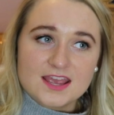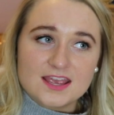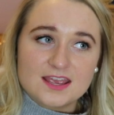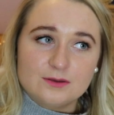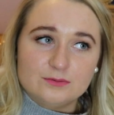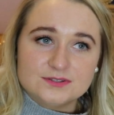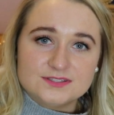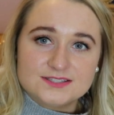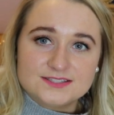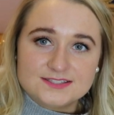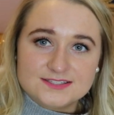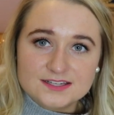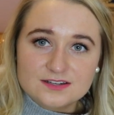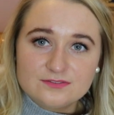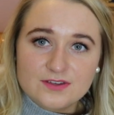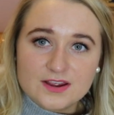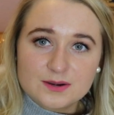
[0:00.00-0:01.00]
It was
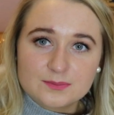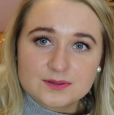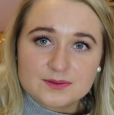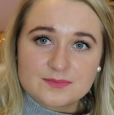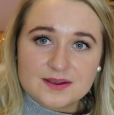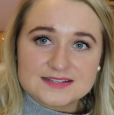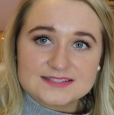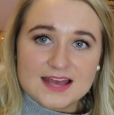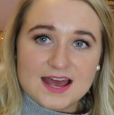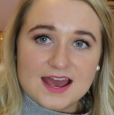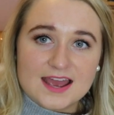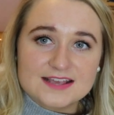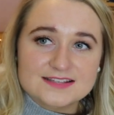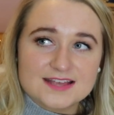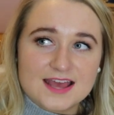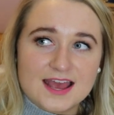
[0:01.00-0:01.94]
still available in my size